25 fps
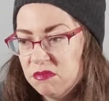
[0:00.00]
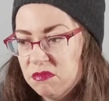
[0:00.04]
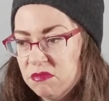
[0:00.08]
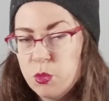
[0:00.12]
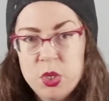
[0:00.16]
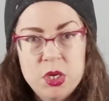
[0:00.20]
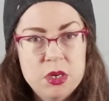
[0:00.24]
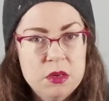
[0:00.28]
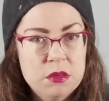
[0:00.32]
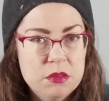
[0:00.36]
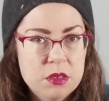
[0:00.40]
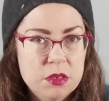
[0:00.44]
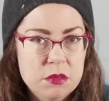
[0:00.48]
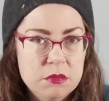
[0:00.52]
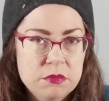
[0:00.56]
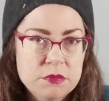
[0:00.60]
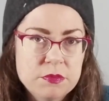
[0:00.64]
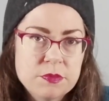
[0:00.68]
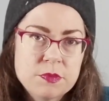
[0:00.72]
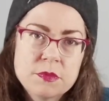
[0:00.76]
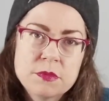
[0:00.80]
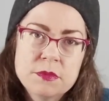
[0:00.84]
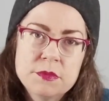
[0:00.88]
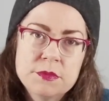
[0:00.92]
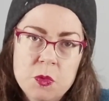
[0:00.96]
We don't know.
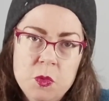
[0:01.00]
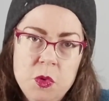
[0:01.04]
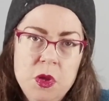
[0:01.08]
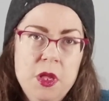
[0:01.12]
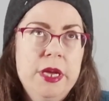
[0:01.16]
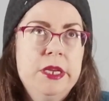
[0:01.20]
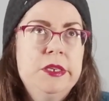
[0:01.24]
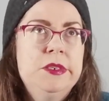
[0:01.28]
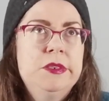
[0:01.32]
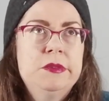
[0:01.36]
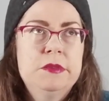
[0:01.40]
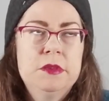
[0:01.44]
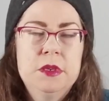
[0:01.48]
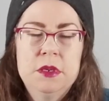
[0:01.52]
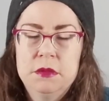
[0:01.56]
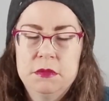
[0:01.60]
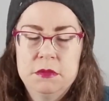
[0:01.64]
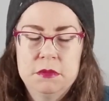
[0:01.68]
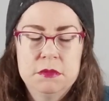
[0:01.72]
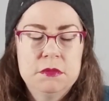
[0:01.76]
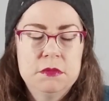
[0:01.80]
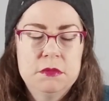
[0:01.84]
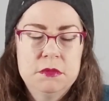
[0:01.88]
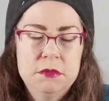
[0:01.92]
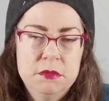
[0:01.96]
Well, I do
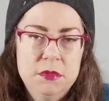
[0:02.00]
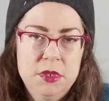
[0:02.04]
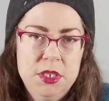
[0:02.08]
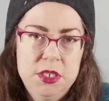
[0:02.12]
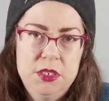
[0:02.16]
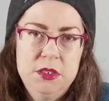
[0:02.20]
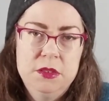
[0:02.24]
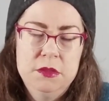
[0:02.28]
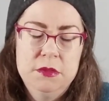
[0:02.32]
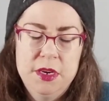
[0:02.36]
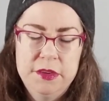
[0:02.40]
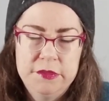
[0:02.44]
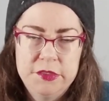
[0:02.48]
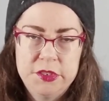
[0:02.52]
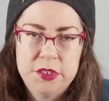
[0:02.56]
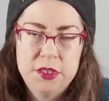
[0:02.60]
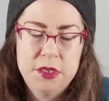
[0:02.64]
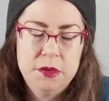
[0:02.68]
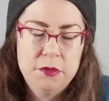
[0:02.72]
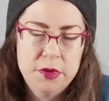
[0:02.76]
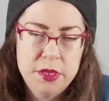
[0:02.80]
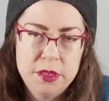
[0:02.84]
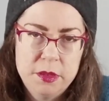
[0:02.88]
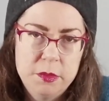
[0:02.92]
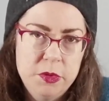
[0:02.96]
know. I do.
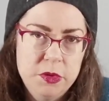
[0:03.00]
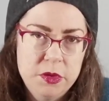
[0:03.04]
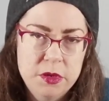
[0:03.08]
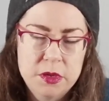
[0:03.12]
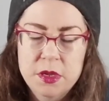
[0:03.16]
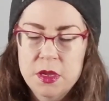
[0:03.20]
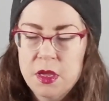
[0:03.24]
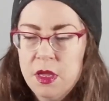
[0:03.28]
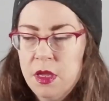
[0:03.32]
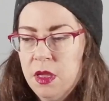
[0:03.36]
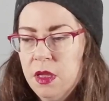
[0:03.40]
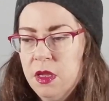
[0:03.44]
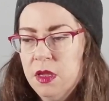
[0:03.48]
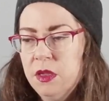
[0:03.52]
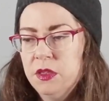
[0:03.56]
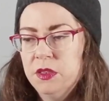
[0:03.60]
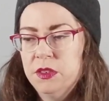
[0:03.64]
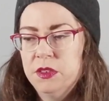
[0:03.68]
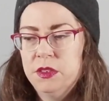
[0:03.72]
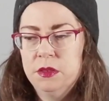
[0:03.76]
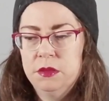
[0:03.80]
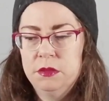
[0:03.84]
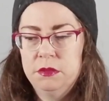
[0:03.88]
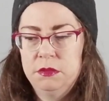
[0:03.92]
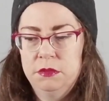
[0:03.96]
Obviously, I read the book.
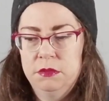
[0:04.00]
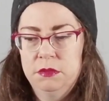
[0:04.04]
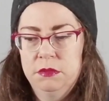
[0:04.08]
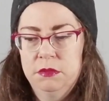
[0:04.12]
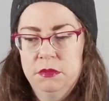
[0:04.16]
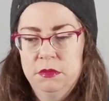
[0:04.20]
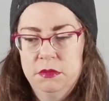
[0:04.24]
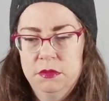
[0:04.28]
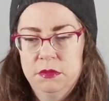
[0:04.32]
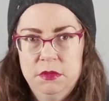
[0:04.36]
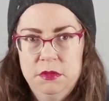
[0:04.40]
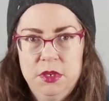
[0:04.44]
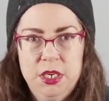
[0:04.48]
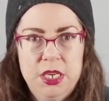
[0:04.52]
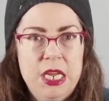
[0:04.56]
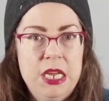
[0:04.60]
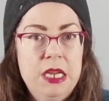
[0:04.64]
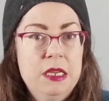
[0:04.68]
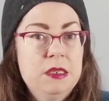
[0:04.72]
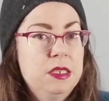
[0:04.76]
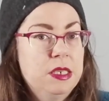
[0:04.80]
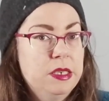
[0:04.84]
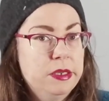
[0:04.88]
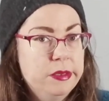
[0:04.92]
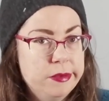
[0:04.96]
So I
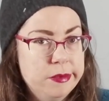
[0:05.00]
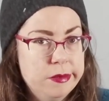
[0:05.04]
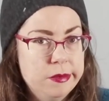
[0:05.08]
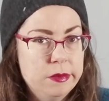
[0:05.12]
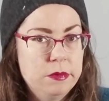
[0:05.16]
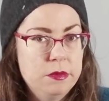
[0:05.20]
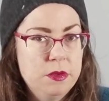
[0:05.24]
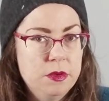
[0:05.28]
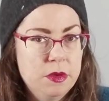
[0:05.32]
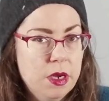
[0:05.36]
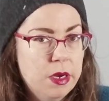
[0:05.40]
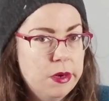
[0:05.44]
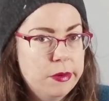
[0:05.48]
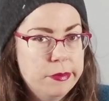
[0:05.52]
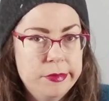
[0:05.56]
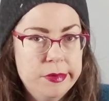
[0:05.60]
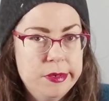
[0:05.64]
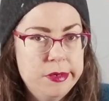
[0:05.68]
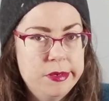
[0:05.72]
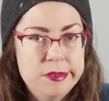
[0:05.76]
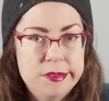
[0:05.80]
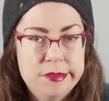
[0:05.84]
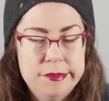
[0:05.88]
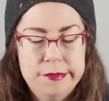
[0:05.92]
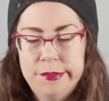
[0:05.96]
can't tell you. You gotta
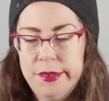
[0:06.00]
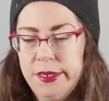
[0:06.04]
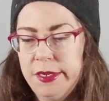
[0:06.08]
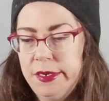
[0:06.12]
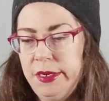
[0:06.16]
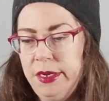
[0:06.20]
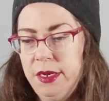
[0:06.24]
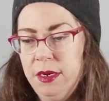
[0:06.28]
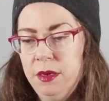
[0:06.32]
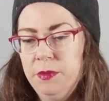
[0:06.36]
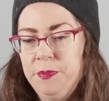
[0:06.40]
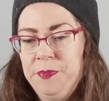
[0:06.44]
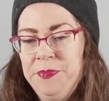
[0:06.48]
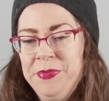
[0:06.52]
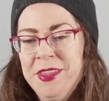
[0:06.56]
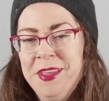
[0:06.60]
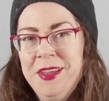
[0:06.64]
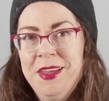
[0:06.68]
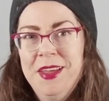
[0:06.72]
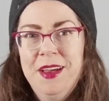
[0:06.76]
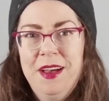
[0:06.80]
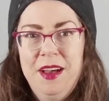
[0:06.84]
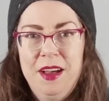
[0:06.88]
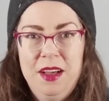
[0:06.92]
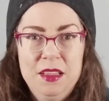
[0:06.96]
read it to find out.
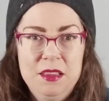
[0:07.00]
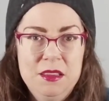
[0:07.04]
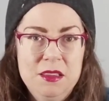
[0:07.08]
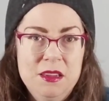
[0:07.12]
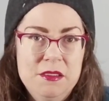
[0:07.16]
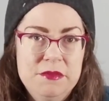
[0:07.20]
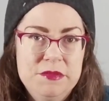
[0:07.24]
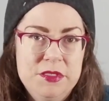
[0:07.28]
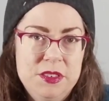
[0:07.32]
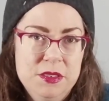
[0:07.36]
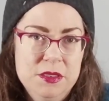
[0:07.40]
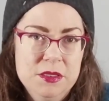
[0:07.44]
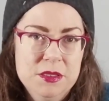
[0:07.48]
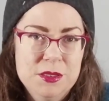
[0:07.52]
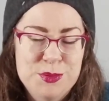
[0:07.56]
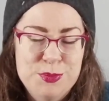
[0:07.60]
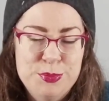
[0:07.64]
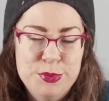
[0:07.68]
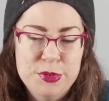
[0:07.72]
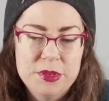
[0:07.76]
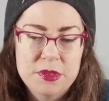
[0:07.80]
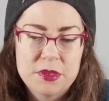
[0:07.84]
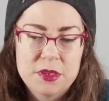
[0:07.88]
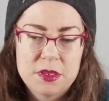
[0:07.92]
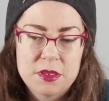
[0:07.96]
I loved this
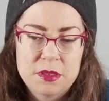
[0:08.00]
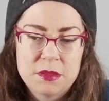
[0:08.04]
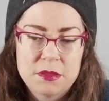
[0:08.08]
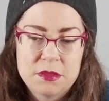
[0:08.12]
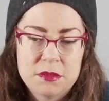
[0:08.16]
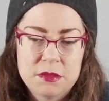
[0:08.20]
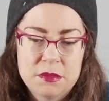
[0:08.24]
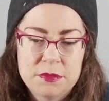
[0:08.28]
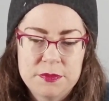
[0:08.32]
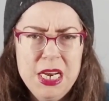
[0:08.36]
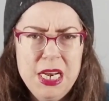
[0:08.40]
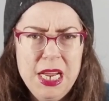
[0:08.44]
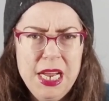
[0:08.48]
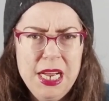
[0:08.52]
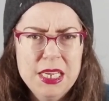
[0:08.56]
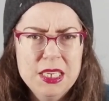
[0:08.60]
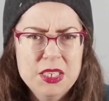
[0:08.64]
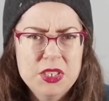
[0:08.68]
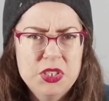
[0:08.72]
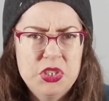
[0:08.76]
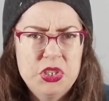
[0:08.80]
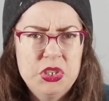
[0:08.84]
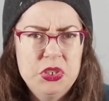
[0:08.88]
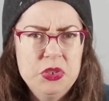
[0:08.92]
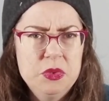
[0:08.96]
book. It
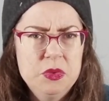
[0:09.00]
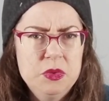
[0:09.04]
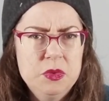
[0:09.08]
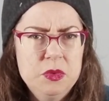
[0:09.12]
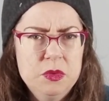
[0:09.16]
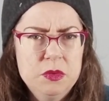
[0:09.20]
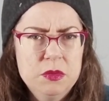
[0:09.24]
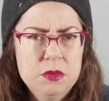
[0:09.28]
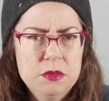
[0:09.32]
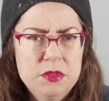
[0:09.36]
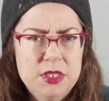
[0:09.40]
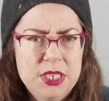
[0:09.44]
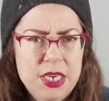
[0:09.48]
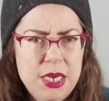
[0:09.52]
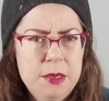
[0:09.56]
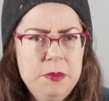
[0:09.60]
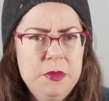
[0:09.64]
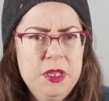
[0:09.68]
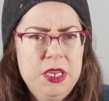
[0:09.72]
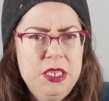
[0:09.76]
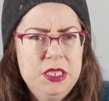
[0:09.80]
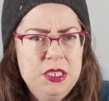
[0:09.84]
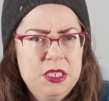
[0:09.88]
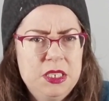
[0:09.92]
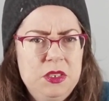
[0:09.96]
has two
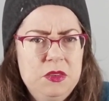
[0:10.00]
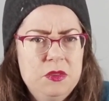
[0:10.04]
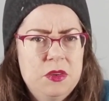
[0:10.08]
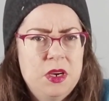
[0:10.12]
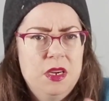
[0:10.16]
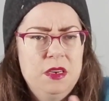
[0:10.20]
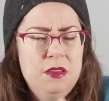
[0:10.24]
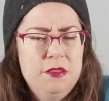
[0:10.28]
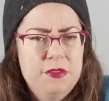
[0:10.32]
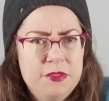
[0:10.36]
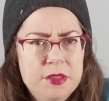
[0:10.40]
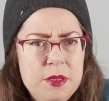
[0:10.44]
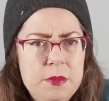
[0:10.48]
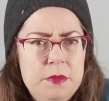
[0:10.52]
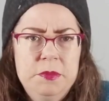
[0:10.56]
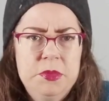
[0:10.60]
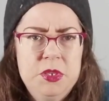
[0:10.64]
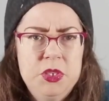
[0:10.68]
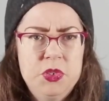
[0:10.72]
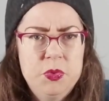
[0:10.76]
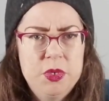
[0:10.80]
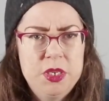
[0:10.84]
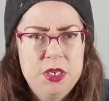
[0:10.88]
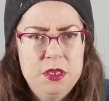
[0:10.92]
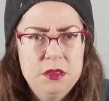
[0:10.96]
timelines that you kind of flip
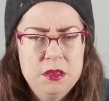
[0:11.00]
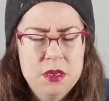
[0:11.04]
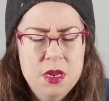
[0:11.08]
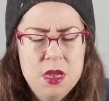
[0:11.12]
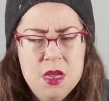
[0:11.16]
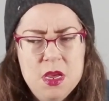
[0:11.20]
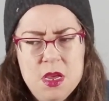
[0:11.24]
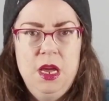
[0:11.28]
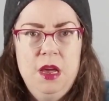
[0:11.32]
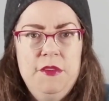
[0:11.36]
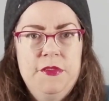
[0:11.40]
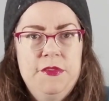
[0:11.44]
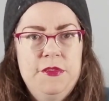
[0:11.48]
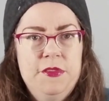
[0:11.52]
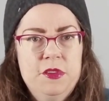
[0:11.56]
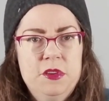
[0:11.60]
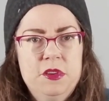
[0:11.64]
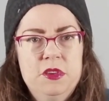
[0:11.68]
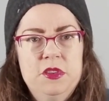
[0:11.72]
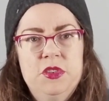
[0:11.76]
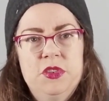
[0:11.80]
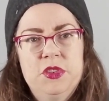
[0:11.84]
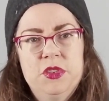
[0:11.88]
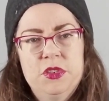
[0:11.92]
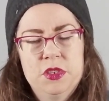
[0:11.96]
between. At
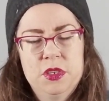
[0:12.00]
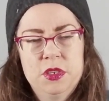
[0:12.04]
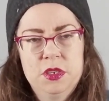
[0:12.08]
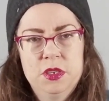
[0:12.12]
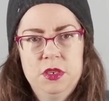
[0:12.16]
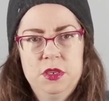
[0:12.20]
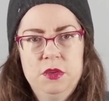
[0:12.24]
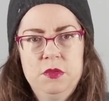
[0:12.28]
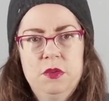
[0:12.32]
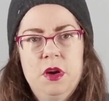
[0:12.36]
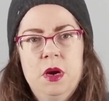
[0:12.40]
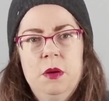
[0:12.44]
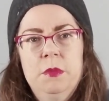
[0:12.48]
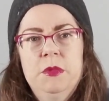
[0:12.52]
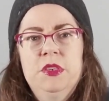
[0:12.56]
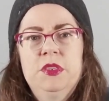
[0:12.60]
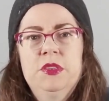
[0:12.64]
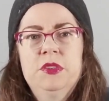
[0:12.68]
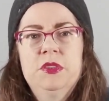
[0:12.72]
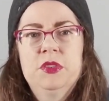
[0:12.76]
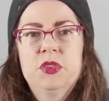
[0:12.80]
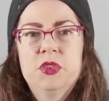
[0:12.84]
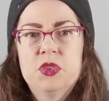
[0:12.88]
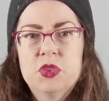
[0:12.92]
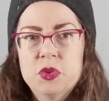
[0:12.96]
first, you come
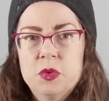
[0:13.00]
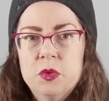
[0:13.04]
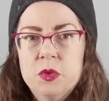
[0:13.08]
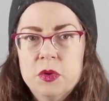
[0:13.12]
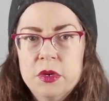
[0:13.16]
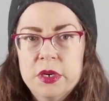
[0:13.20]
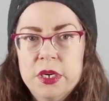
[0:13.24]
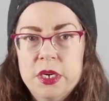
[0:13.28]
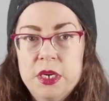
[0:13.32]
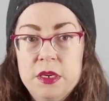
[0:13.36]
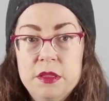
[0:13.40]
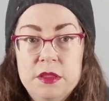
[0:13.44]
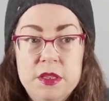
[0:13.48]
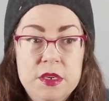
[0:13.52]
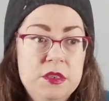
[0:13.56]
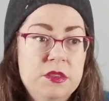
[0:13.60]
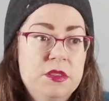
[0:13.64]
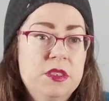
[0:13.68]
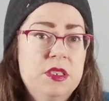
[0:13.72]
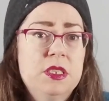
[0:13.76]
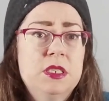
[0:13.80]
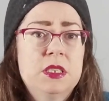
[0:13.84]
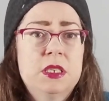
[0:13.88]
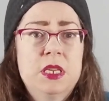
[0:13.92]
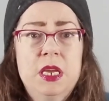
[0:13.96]
into the story.
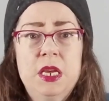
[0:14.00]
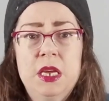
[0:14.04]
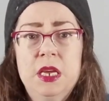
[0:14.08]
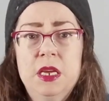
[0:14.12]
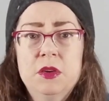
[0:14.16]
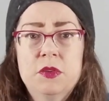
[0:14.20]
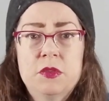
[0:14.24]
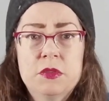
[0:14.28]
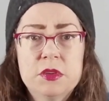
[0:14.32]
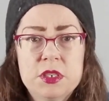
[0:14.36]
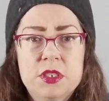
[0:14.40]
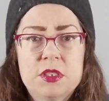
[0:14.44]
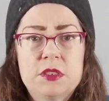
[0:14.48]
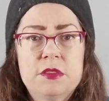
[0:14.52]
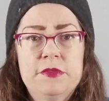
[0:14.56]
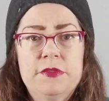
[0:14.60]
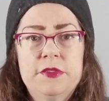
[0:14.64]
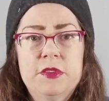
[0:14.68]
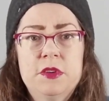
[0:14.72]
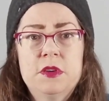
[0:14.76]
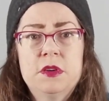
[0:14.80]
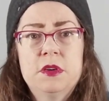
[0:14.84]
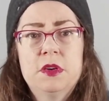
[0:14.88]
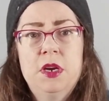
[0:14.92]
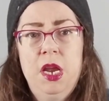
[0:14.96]
There's this kid,
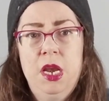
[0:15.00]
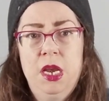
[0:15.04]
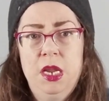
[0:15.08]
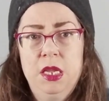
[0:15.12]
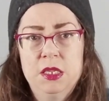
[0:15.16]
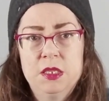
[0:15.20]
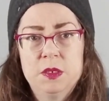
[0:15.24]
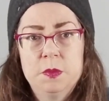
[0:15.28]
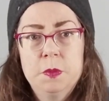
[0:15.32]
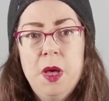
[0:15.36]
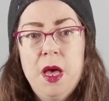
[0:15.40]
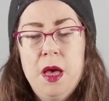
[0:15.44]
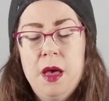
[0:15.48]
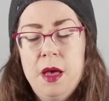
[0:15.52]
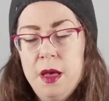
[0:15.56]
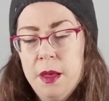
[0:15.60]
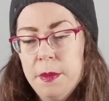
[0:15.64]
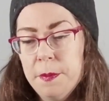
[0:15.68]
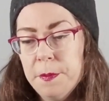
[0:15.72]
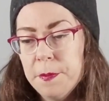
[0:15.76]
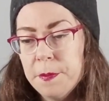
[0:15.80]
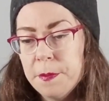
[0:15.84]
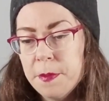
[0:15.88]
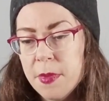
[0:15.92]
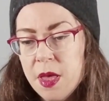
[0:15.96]
Christopher, and his
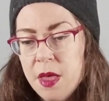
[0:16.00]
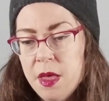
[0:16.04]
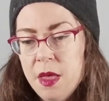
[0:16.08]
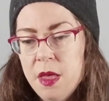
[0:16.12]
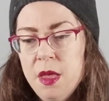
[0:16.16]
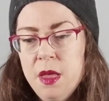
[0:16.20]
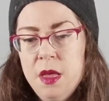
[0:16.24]
mom,